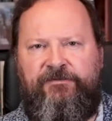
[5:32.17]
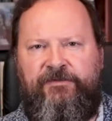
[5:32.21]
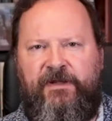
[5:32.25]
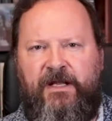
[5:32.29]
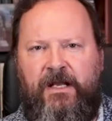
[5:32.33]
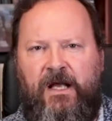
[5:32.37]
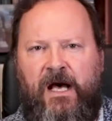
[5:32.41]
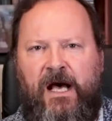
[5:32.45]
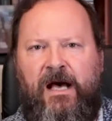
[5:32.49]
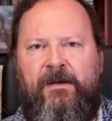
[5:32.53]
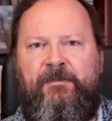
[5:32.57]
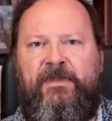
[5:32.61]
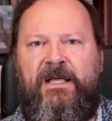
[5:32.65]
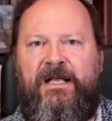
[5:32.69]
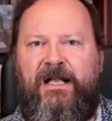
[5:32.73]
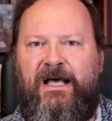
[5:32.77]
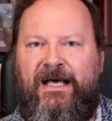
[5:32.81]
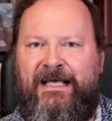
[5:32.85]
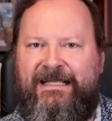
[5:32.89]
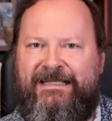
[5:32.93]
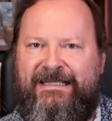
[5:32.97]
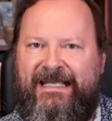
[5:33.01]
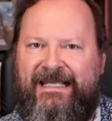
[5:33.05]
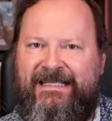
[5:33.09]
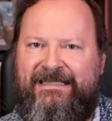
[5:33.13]

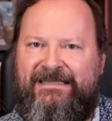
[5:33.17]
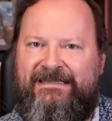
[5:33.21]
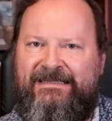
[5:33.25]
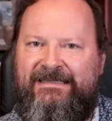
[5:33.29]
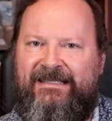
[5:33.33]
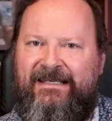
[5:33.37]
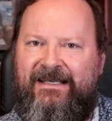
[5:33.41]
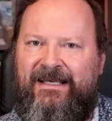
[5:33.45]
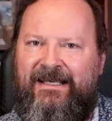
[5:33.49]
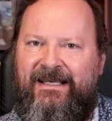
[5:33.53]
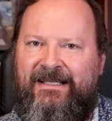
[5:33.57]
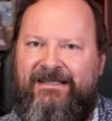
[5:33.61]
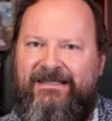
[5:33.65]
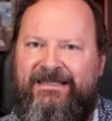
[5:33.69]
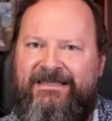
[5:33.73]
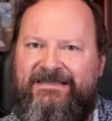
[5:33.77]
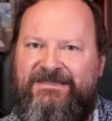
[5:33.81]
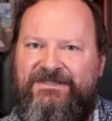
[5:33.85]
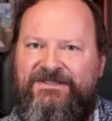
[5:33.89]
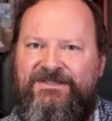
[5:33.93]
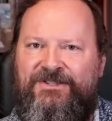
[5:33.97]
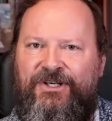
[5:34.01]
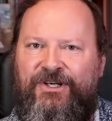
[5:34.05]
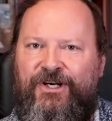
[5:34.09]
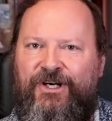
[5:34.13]
phenomena that
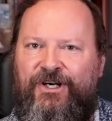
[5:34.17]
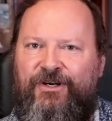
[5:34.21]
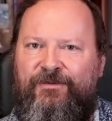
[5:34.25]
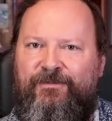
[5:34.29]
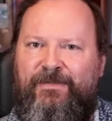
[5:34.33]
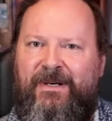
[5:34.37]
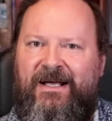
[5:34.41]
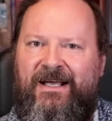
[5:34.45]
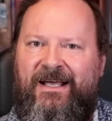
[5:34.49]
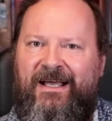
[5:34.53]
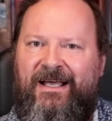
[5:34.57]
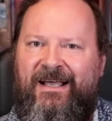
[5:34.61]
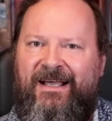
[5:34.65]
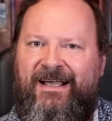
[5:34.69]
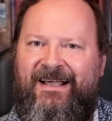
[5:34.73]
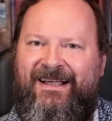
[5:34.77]
disturb